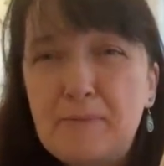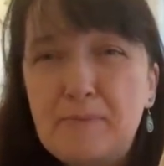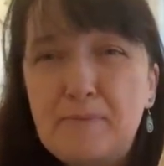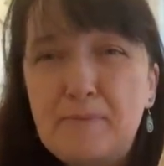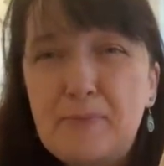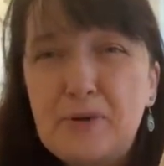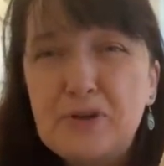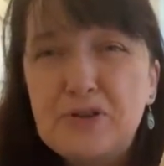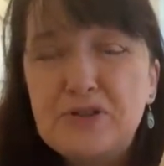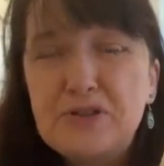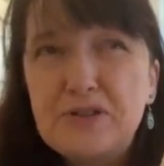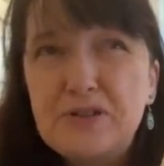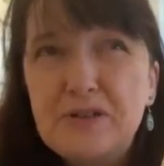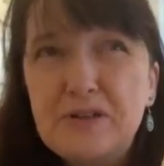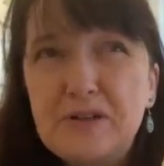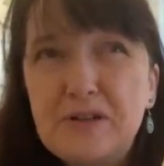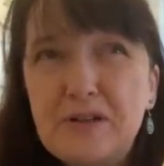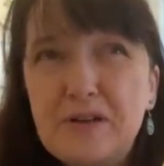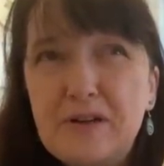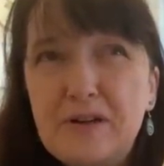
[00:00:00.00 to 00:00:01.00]
But
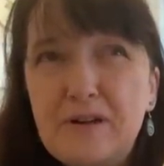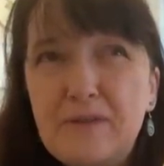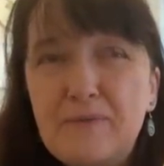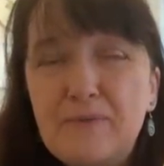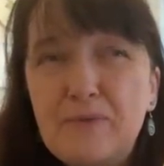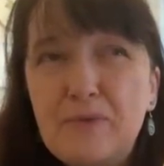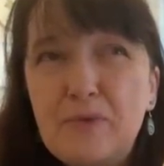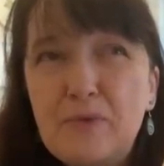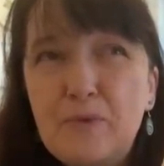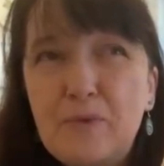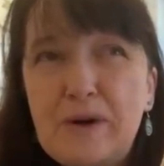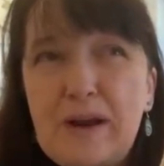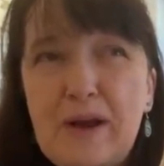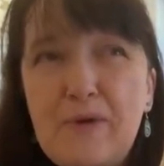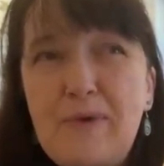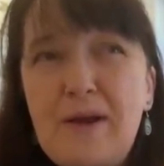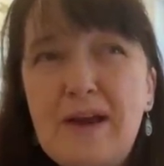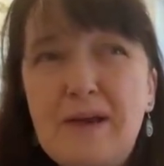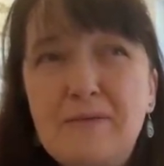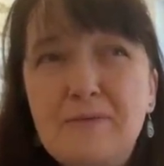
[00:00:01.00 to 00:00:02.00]
when
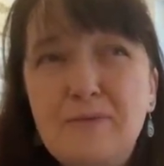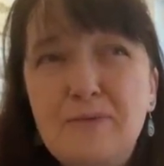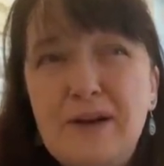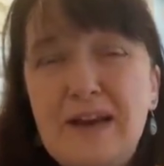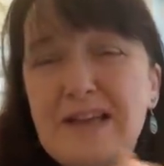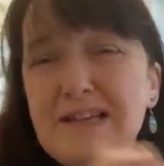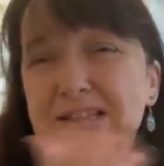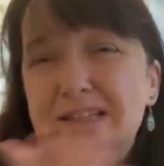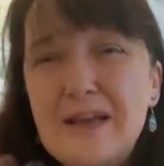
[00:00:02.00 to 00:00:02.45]
I say